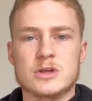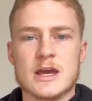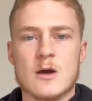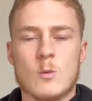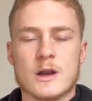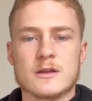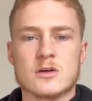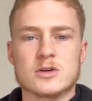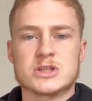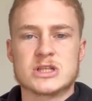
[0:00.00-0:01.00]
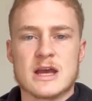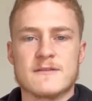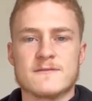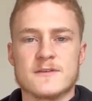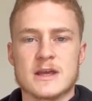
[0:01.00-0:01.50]
get one of those set
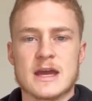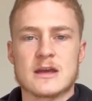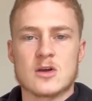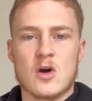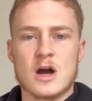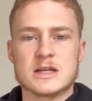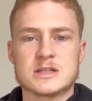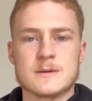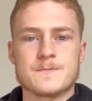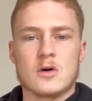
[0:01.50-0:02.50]
and forget guys.